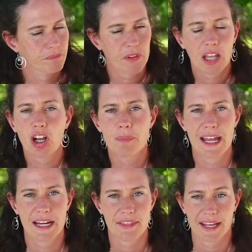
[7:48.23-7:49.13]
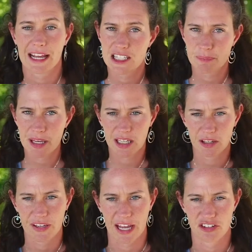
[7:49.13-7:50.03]
Could be anything. And speaking of
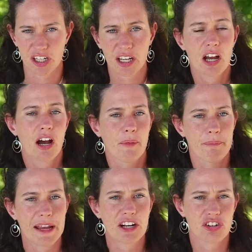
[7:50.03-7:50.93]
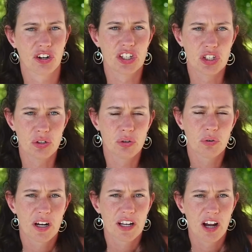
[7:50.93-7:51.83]
catching, make sure you
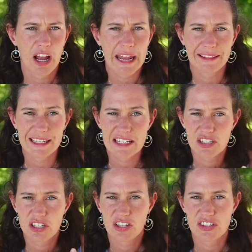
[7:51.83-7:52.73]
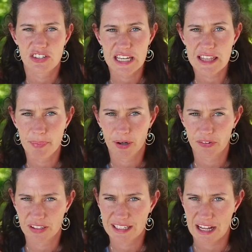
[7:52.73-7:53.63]
at least see the
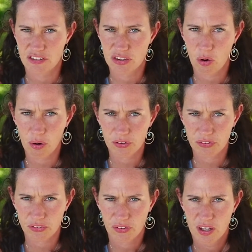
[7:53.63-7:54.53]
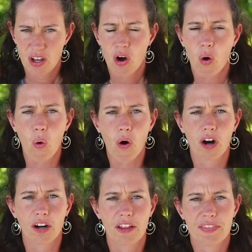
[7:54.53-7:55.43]
person catch the horse,
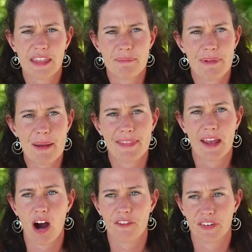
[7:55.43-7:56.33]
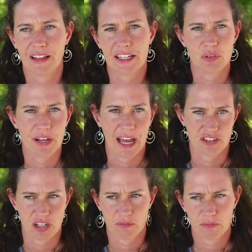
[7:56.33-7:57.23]
or maybe they offer to let you catch
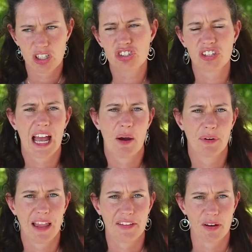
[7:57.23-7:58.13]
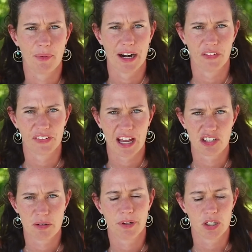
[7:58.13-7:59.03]
it. Usually I would let someone else catch
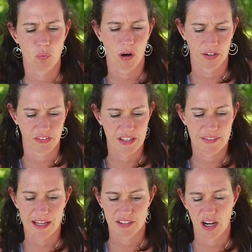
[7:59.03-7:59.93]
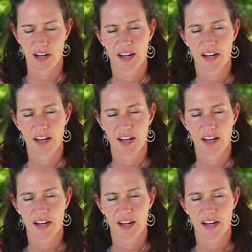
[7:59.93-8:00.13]
it, but you want to see that done